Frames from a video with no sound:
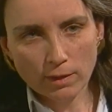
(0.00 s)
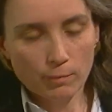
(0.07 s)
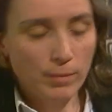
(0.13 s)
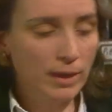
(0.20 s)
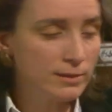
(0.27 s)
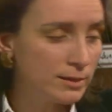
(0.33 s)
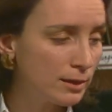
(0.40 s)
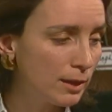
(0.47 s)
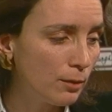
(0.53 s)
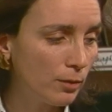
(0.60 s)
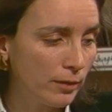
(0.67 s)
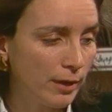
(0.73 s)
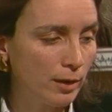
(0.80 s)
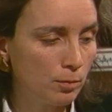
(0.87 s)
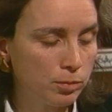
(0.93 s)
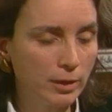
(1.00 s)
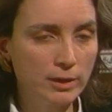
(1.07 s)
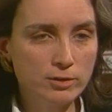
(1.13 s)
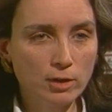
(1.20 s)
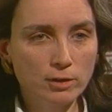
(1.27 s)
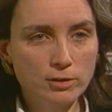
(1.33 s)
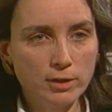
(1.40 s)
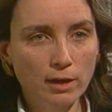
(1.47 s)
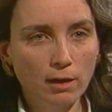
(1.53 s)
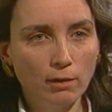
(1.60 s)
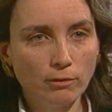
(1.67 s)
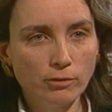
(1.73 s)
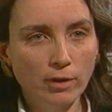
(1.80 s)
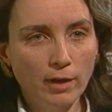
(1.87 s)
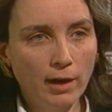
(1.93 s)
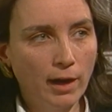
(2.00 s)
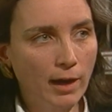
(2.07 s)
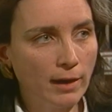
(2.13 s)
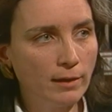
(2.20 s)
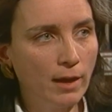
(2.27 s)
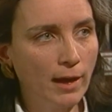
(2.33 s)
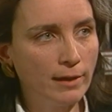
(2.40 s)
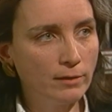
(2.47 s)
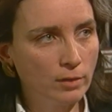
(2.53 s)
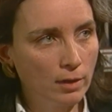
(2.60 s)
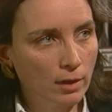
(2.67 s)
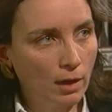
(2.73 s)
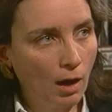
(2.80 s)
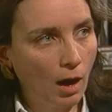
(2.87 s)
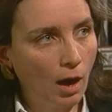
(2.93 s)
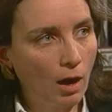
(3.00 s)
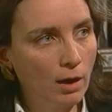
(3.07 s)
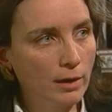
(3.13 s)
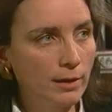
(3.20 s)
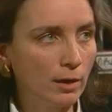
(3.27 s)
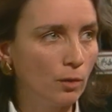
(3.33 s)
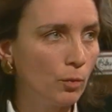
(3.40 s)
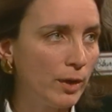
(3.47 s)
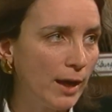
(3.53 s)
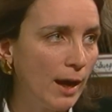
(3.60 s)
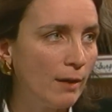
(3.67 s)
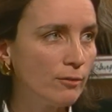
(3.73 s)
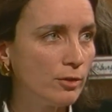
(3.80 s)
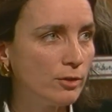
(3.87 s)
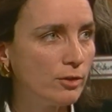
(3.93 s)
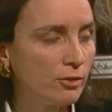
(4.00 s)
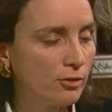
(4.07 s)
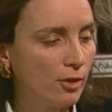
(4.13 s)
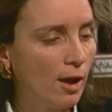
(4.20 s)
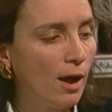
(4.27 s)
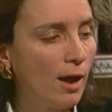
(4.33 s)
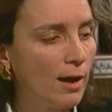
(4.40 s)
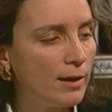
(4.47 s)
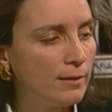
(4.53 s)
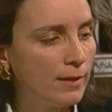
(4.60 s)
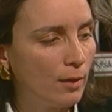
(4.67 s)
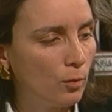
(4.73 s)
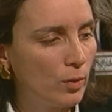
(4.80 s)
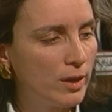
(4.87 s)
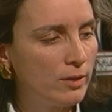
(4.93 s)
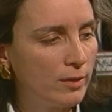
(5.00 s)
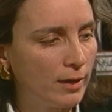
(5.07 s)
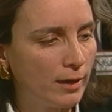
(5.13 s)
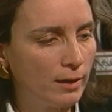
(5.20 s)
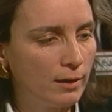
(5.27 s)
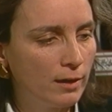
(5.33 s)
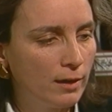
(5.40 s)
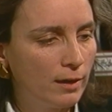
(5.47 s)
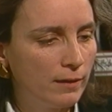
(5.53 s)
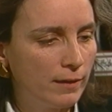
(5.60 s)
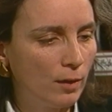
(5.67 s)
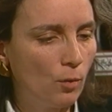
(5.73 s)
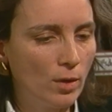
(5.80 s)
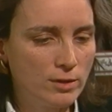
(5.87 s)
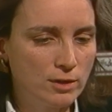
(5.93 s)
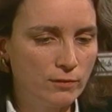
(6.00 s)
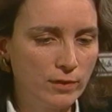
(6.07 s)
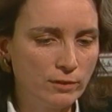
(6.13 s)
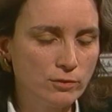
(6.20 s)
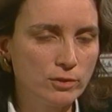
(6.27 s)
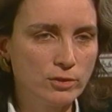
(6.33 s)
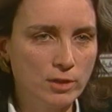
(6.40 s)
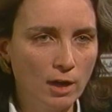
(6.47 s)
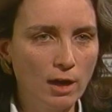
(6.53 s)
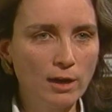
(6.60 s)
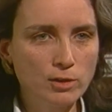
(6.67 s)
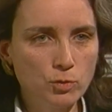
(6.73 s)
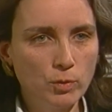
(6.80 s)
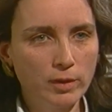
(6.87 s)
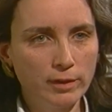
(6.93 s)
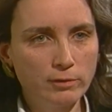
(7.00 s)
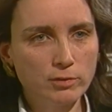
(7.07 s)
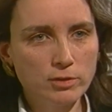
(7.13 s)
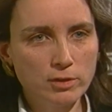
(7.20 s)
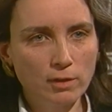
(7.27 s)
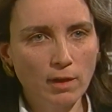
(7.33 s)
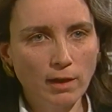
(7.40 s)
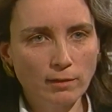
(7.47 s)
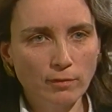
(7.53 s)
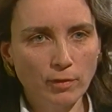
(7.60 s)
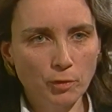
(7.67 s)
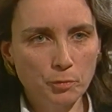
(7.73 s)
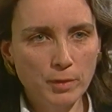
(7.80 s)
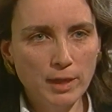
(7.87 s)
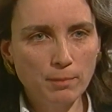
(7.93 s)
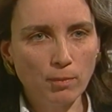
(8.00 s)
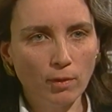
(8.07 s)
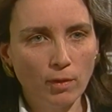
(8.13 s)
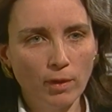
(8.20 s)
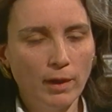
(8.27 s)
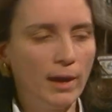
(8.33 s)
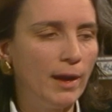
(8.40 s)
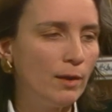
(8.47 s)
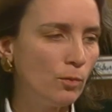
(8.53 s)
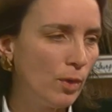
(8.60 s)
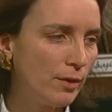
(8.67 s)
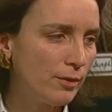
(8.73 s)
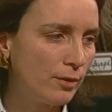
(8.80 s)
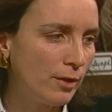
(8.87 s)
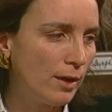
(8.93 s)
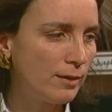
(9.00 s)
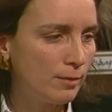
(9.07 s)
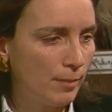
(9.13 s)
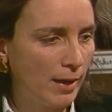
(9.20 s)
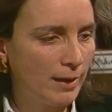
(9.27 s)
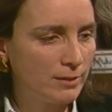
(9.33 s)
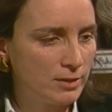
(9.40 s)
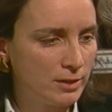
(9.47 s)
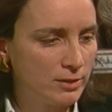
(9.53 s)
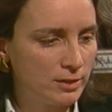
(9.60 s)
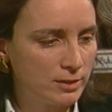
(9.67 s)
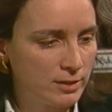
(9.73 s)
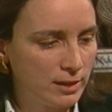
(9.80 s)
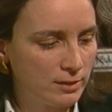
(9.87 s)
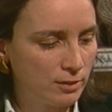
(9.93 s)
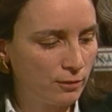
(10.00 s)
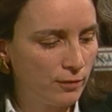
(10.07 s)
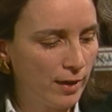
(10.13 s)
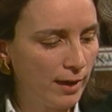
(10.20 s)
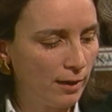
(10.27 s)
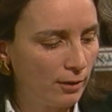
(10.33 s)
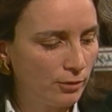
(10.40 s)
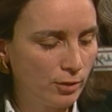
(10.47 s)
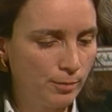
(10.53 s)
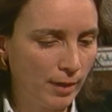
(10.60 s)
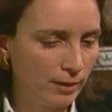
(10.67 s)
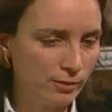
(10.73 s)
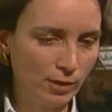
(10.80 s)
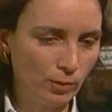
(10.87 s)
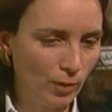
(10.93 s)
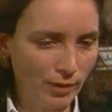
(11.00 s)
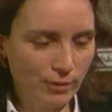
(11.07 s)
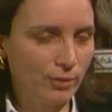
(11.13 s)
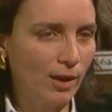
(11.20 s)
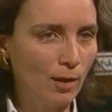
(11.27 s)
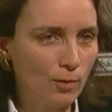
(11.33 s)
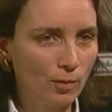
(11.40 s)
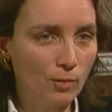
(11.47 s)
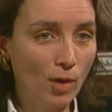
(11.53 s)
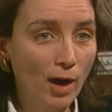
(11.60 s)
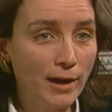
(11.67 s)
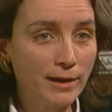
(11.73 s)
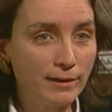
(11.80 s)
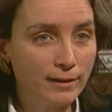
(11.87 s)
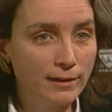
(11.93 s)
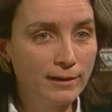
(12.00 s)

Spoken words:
Basically, we're there to please ourselves, and you know, we have to decide that we think that what's of interest to us will interest a lot of other people, and whether or not the magazine succeeds or fails depends on whether or not we're right.